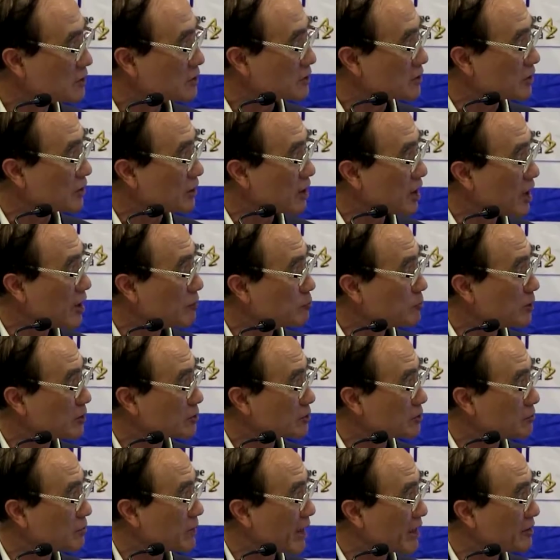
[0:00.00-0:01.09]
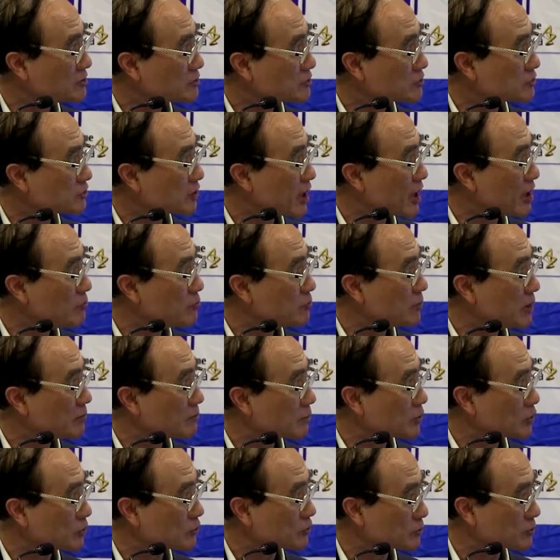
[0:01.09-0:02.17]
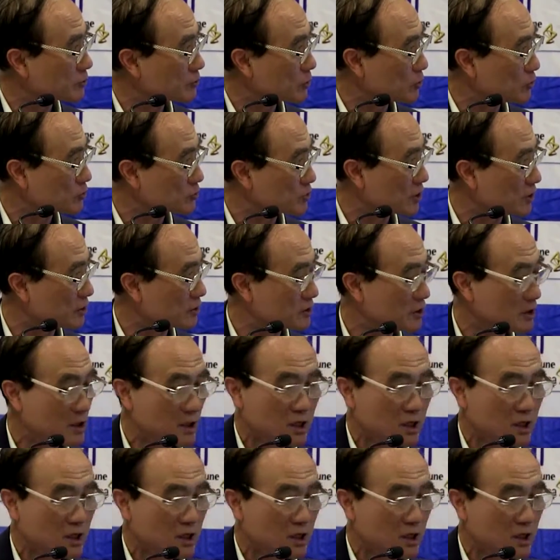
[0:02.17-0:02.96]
The M1, it binds to the M1 protein.